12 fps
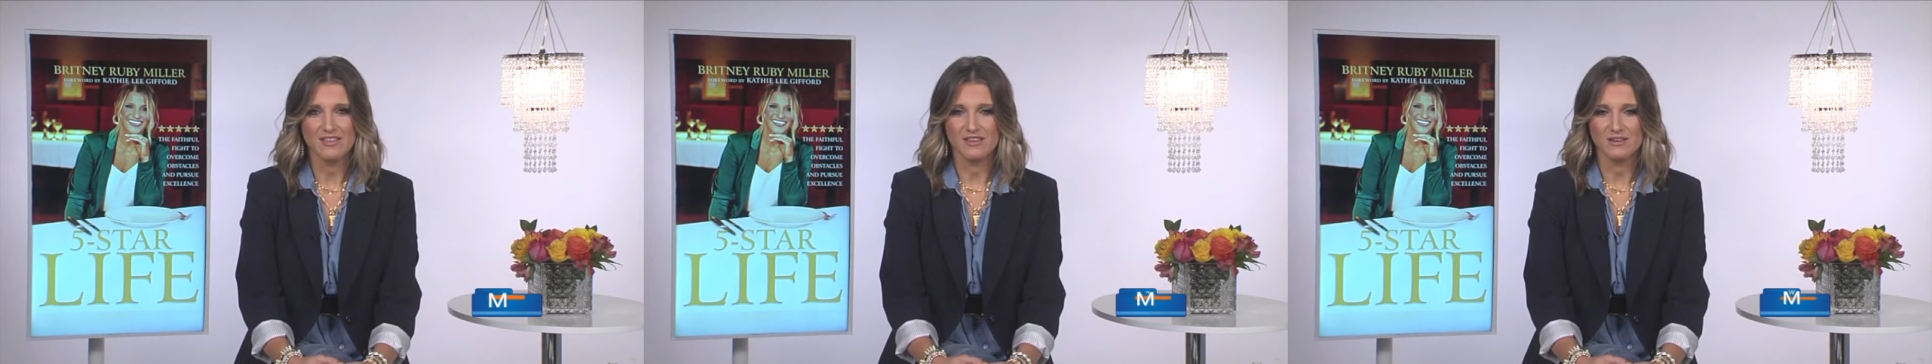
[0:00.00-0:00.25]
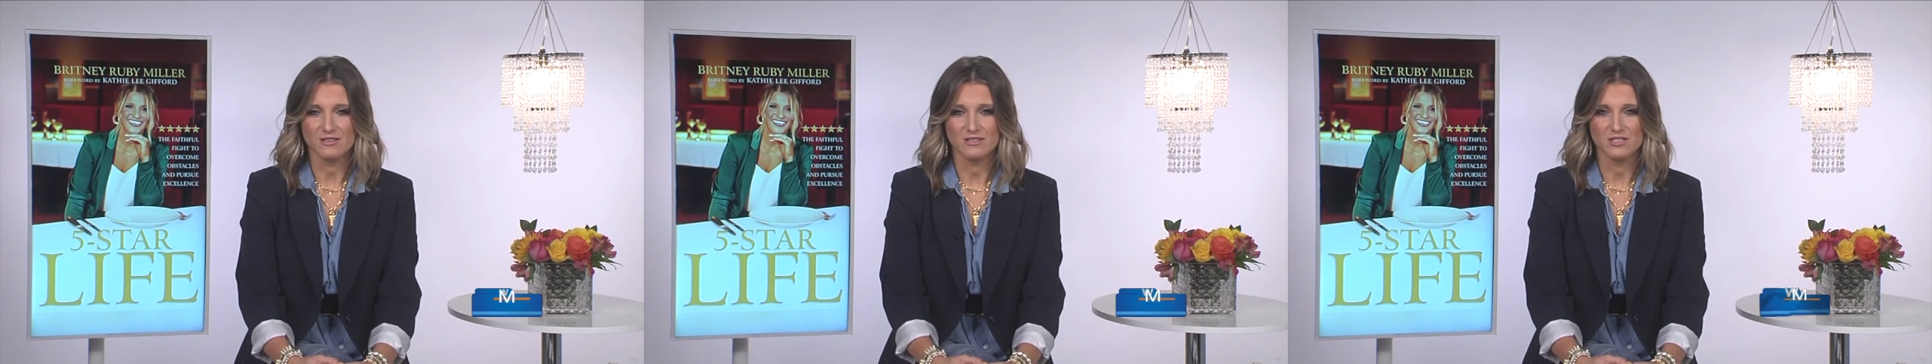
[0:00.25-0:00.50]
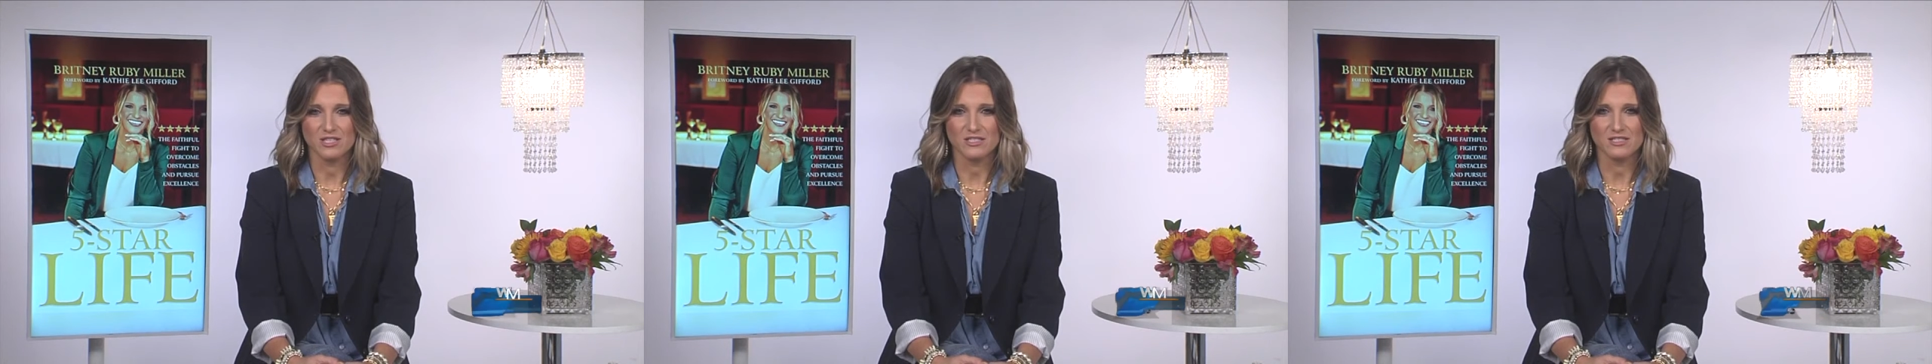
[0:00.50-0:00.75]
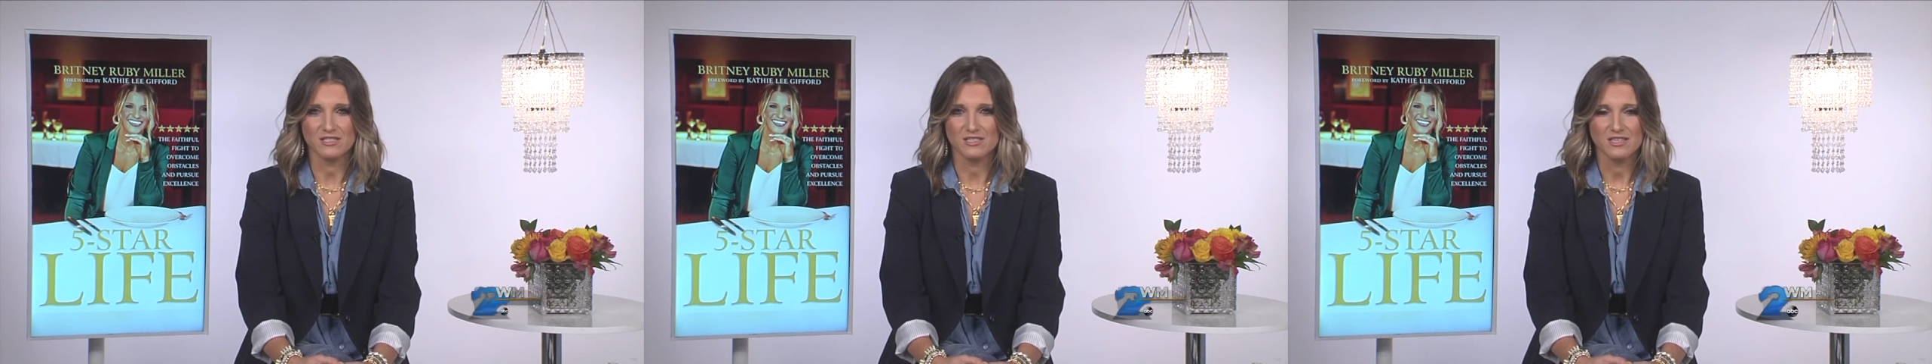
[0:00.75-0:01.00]
There's
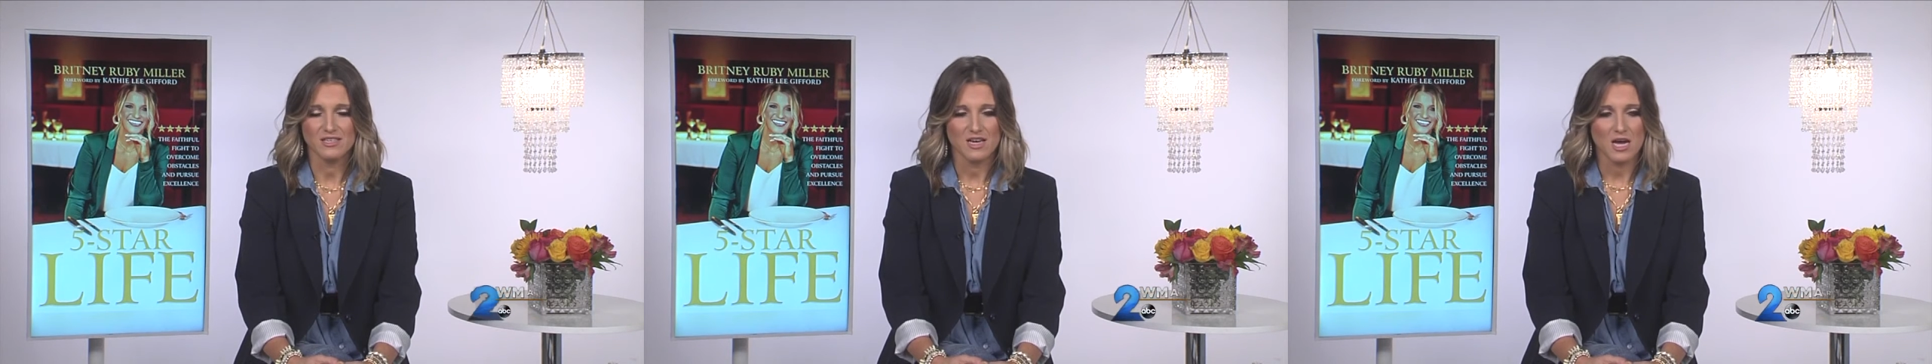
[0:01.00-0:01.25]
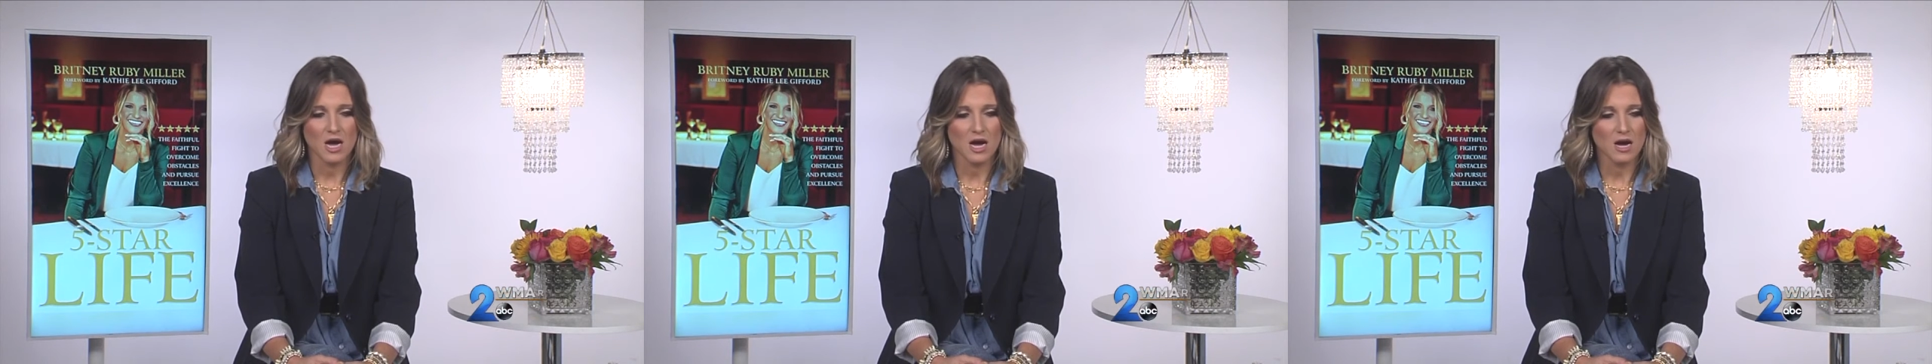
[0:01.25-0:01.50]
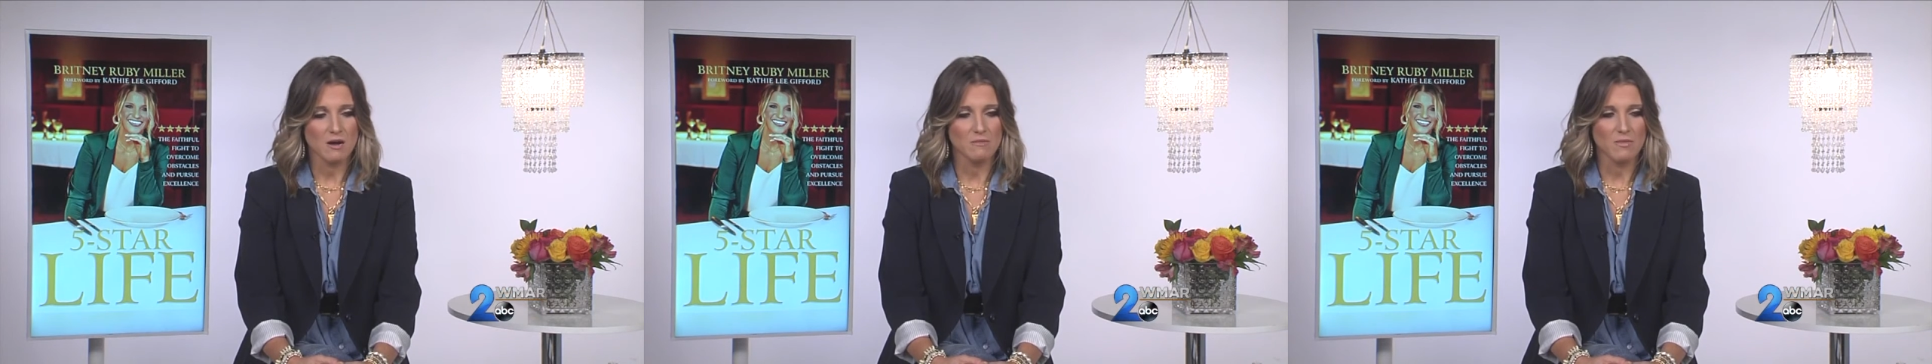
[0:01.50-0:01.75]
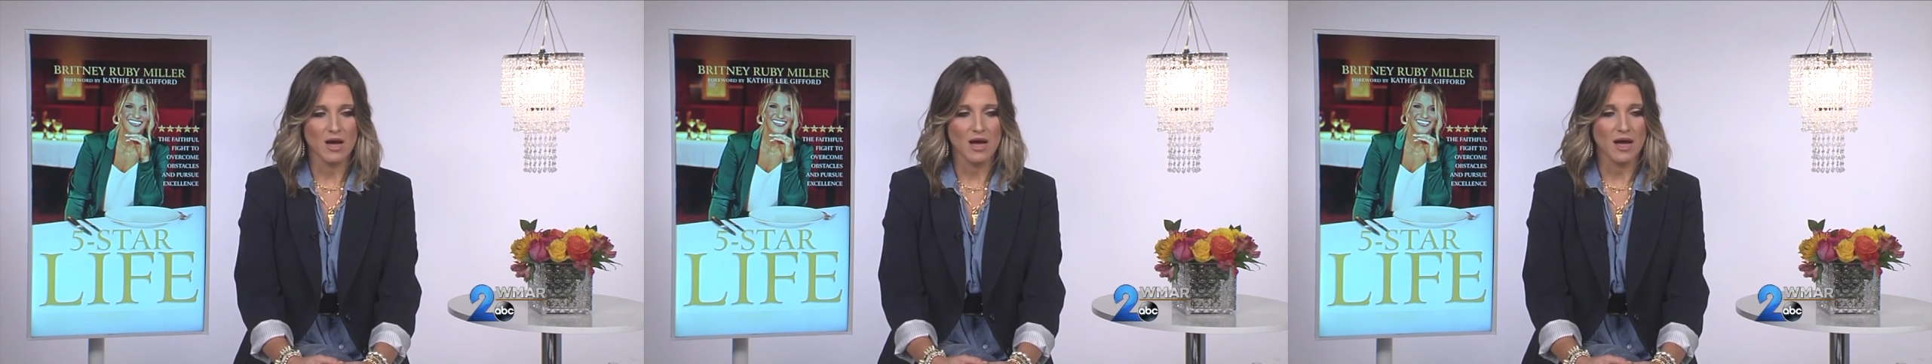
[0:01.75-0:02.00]
just
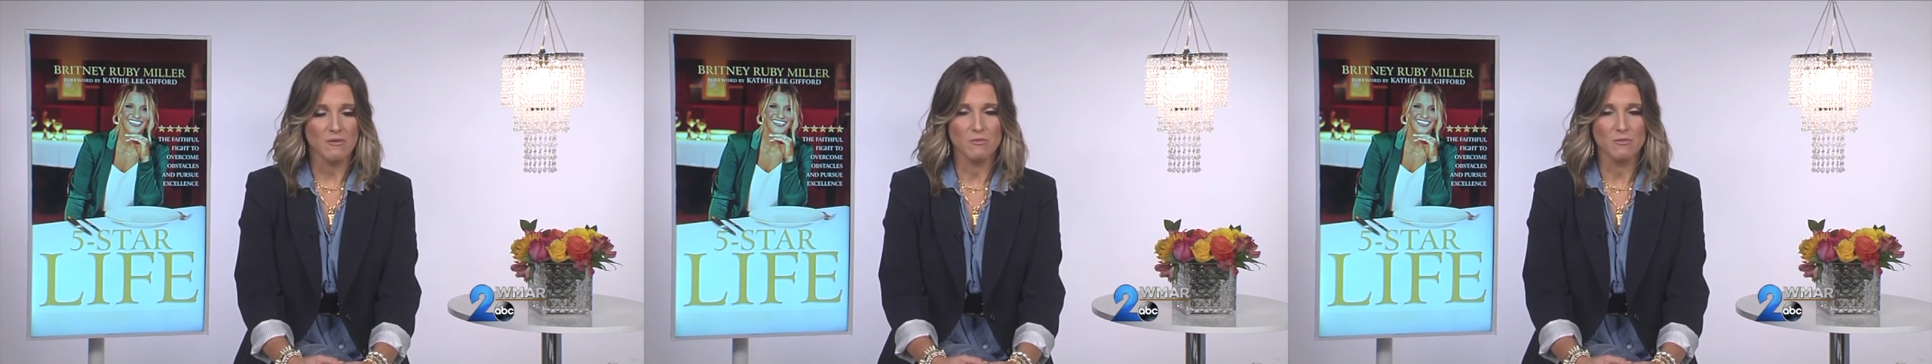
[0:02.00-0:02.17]
um, I, I,